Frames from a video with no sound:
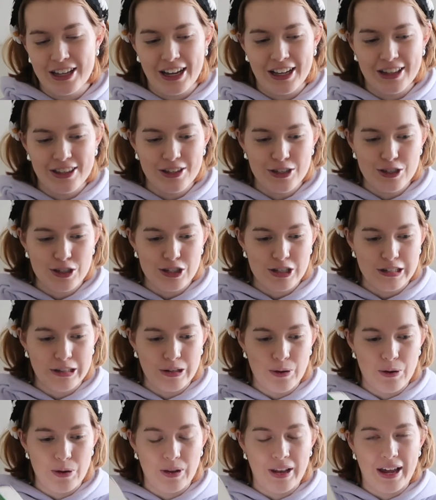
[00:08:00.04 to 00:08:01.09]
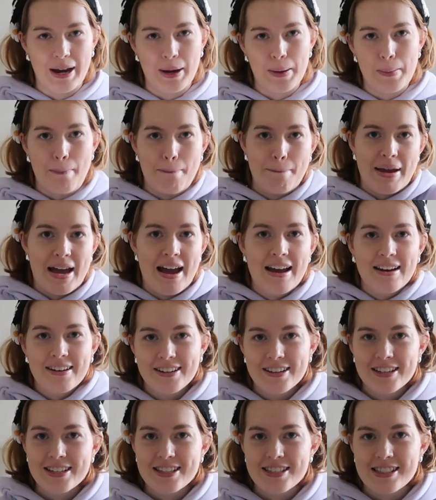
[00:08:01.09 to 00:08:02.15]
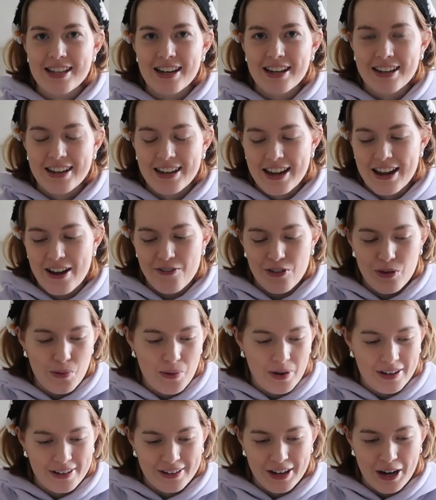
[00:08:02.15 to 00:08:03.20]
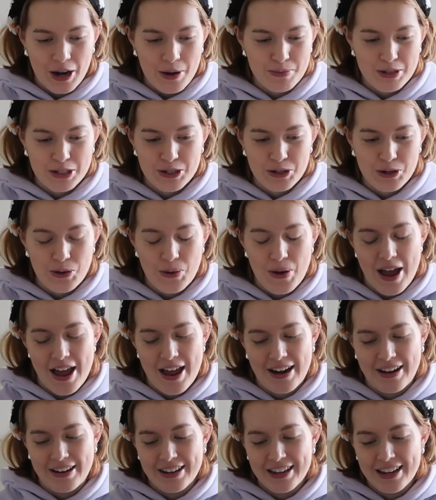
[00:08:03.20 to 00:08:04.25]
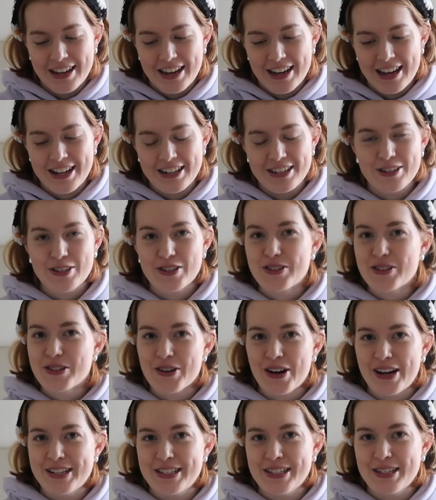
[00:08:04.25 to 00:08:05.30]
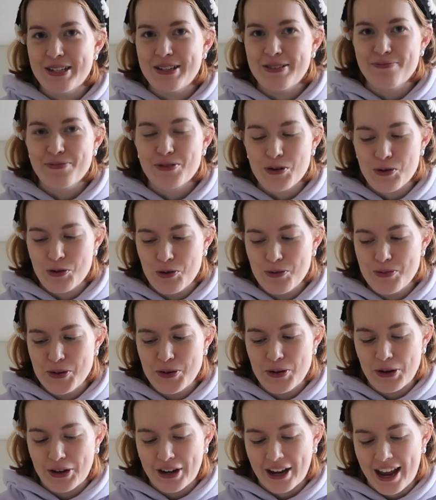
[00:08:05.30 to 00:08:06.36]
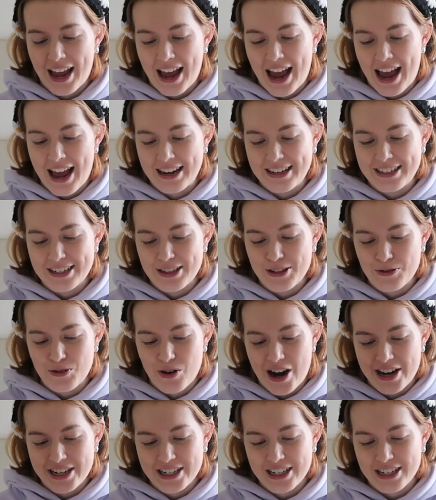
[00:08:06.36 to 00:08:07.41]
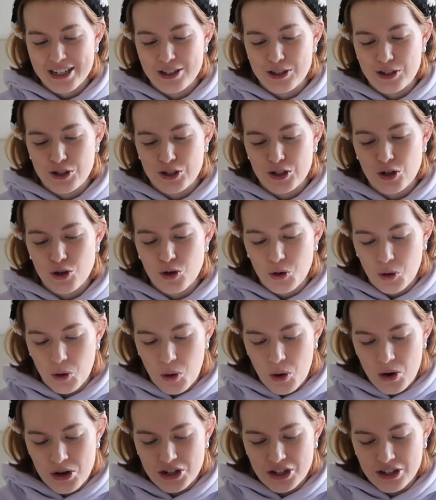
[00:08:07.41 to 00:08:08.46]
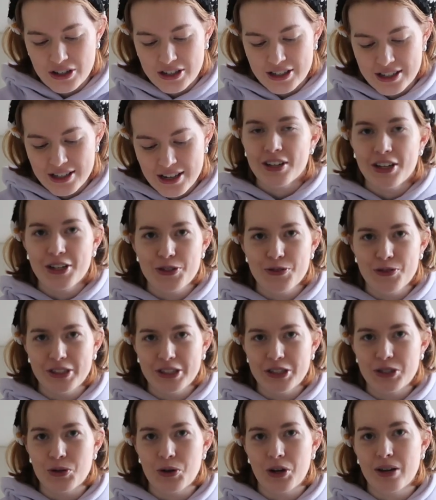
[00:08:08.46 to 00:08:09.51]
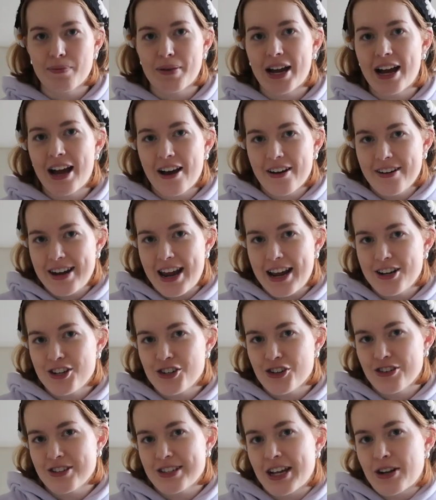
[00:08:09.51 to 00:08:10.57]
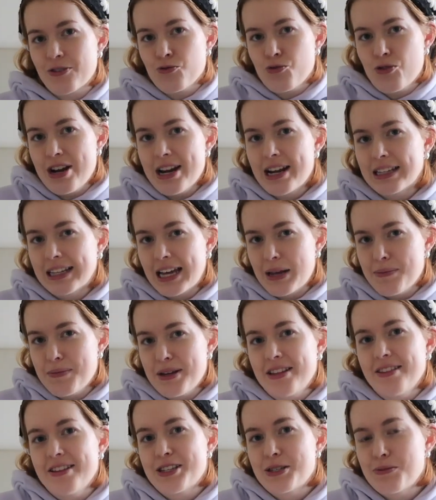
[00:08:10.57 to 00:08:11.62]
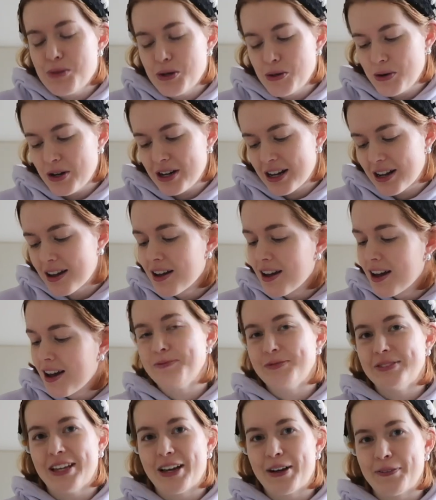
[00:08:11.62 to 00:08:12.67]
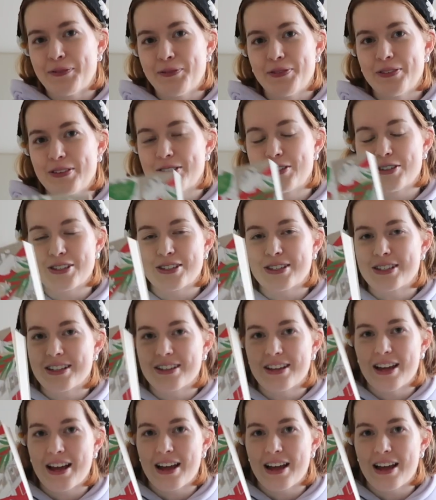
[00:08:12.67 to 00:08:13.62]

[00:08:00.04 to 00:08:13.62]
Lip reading: like this slow like madness that everyone comes to, and it's just a crazy cool book, and the writing is just gorgeous. It's really talking about how nature is like reclaiming this building. Yeah, just